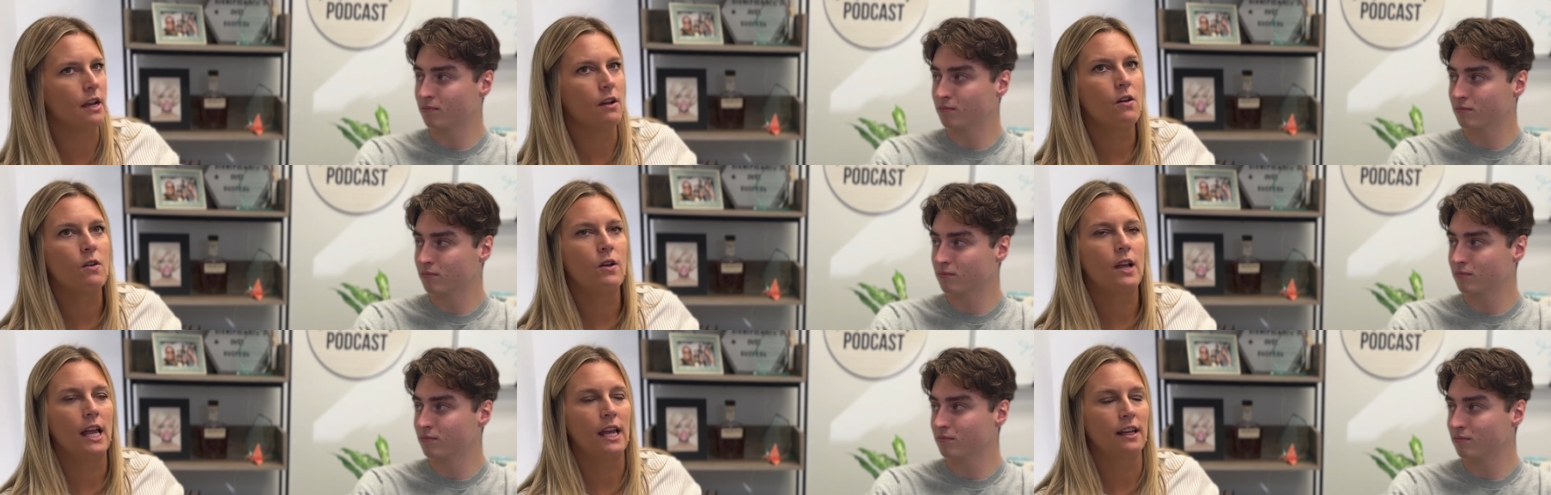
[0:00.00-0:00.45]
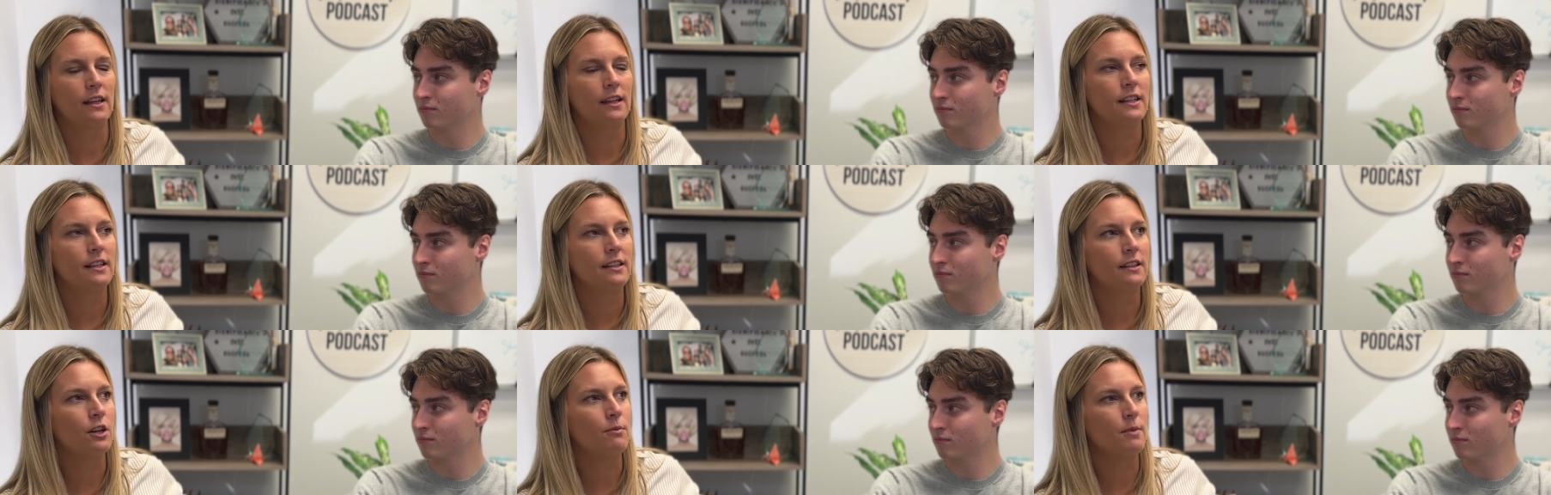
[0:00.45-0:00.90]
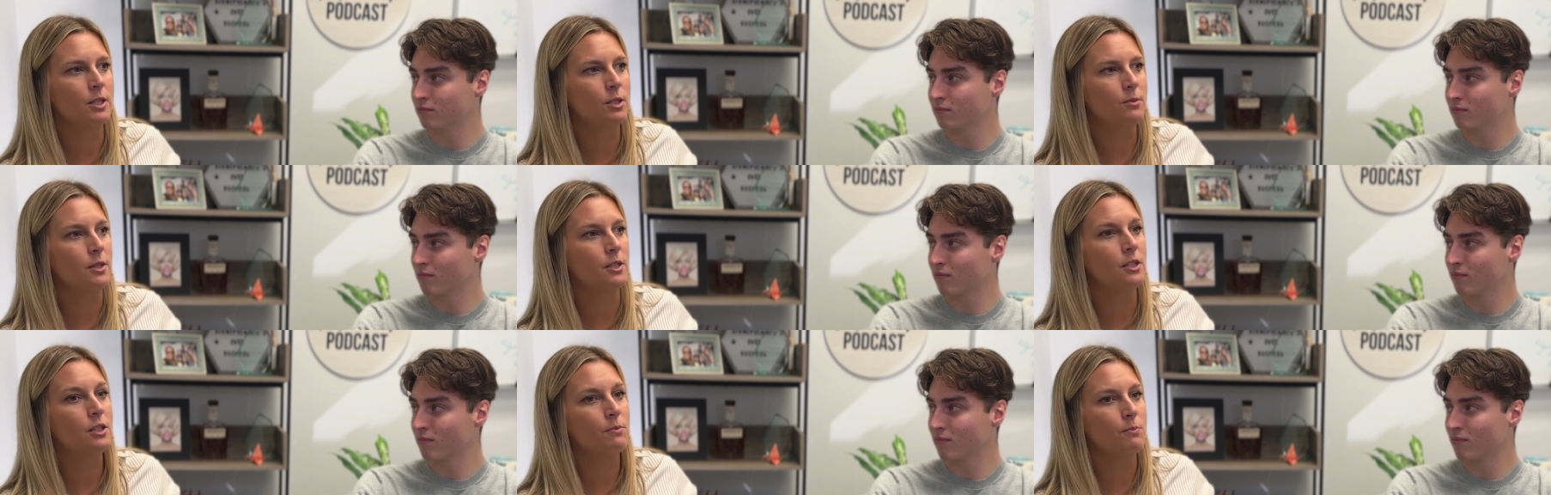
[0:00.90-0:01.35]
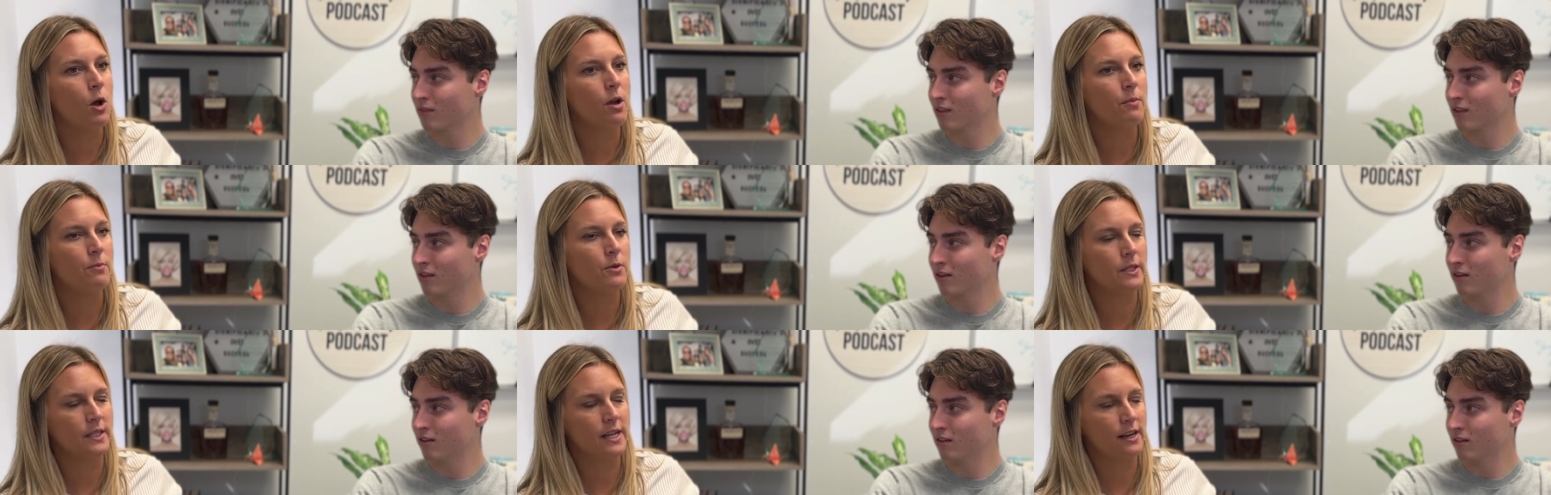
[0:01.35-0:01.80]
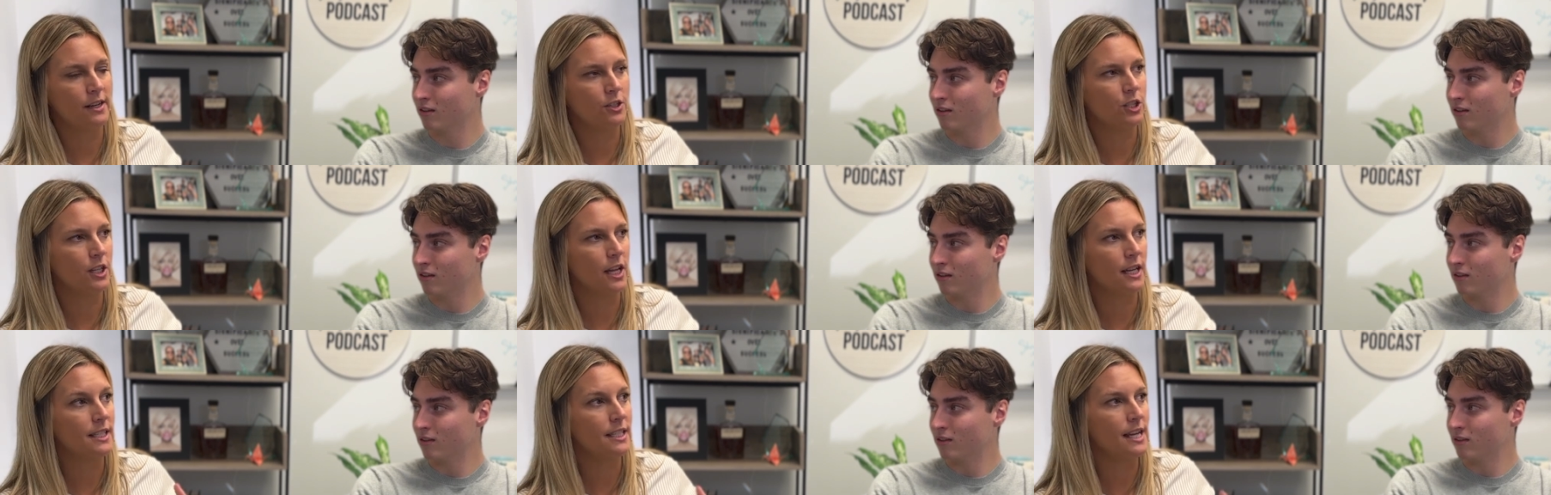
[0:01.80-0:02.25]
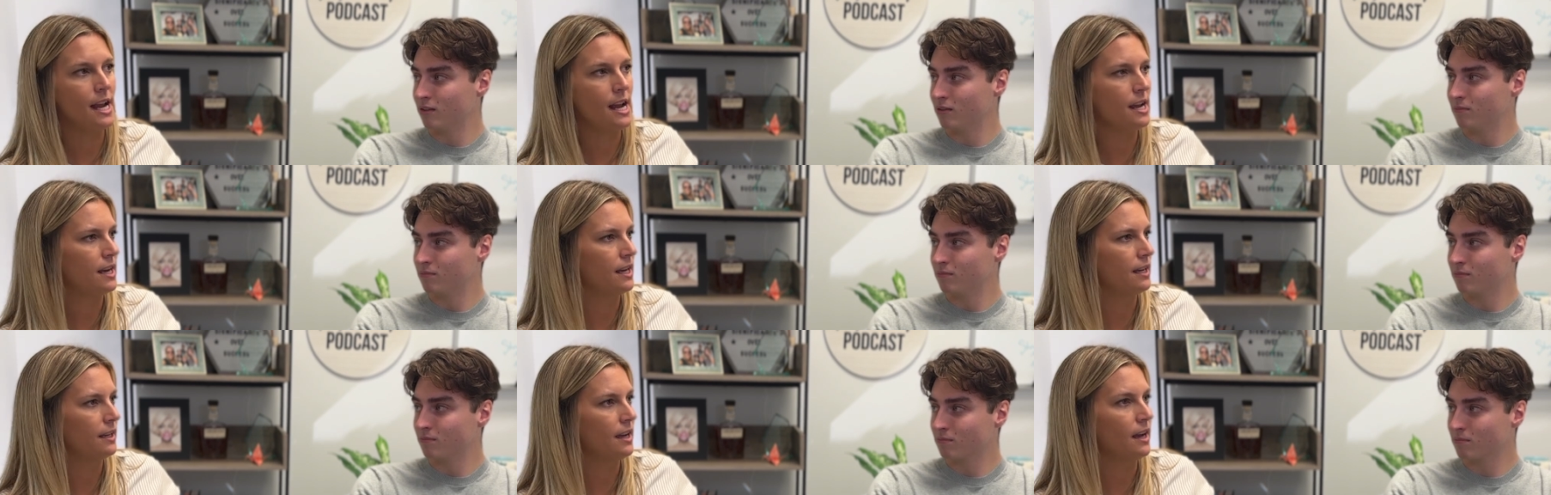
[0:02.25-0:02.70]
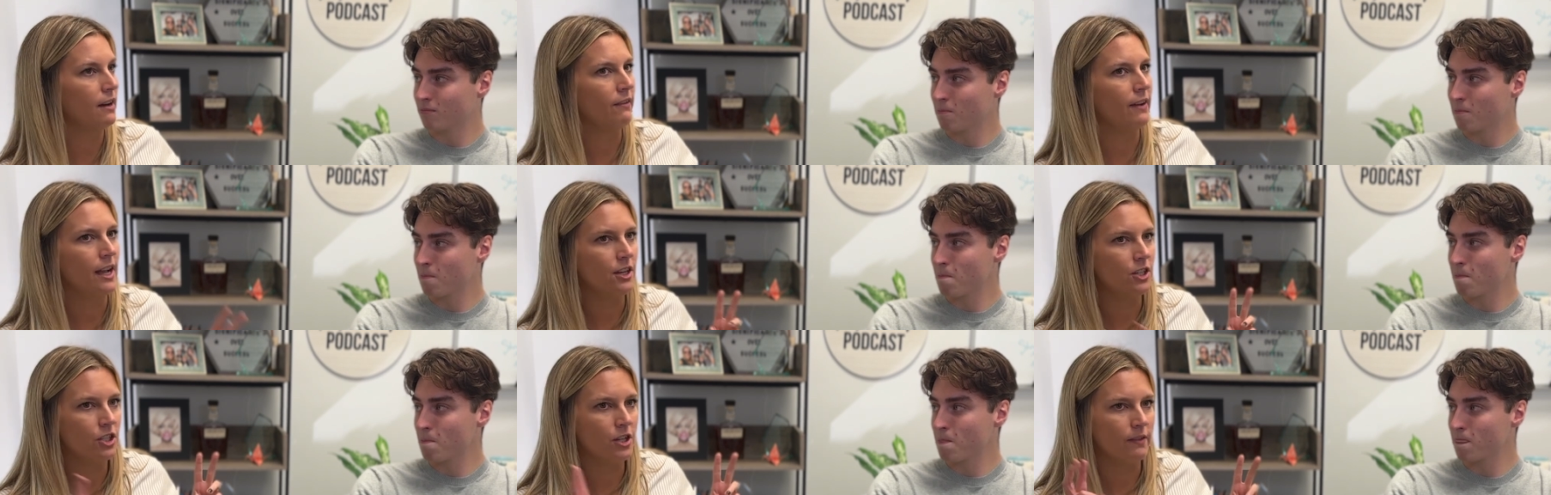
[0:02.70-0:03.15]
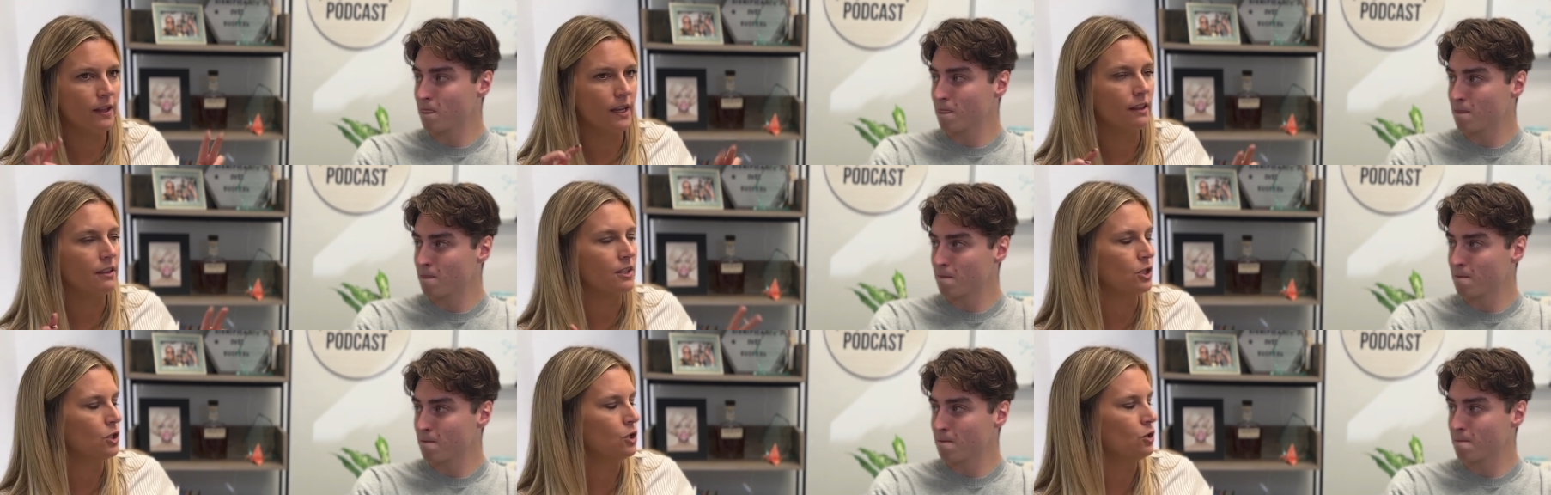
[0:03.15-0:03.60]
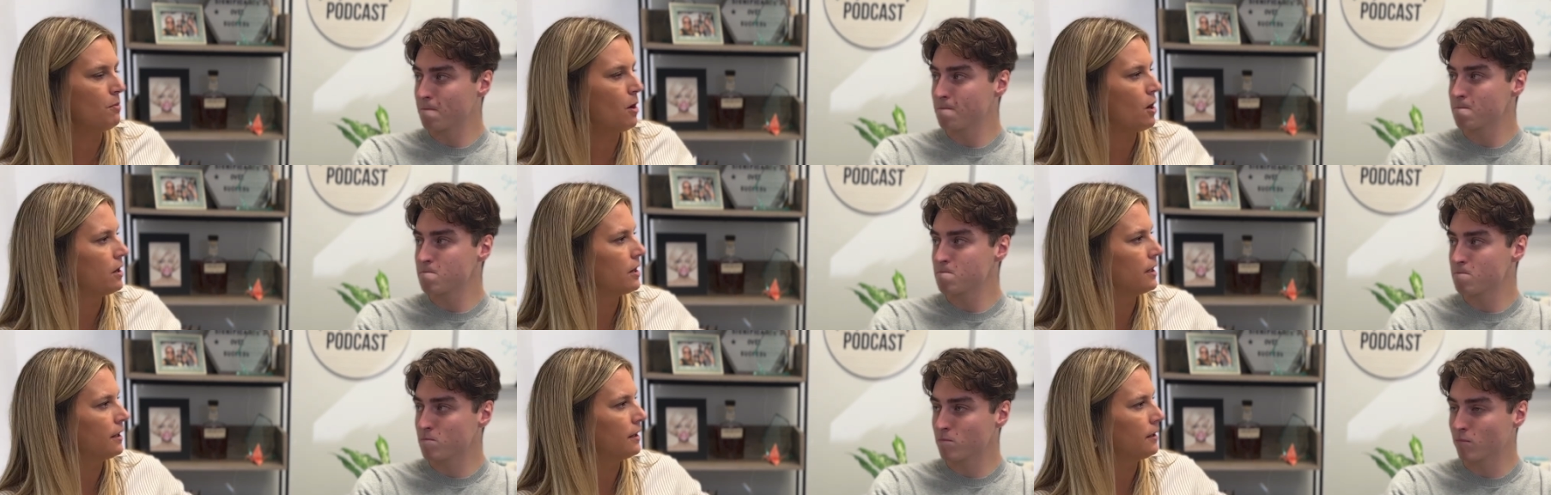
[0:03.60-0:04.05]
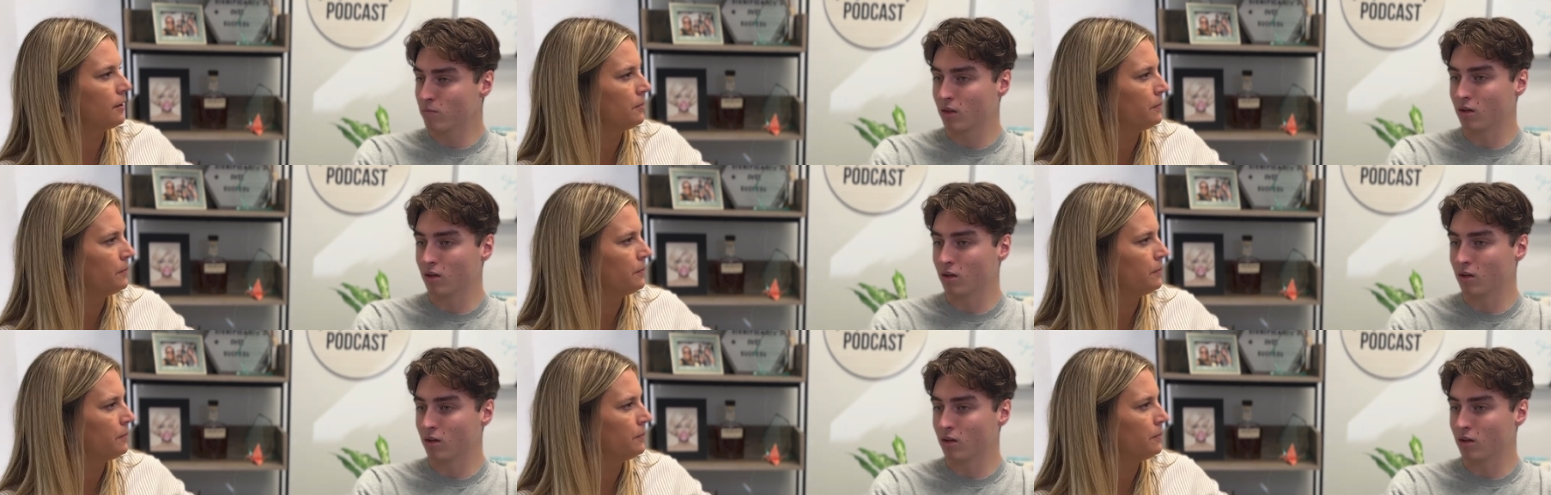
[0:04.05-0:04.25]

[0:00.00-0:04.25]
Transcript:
Speaker 1: okay, there must be a small percentage that's taking advantage of like this new marketing.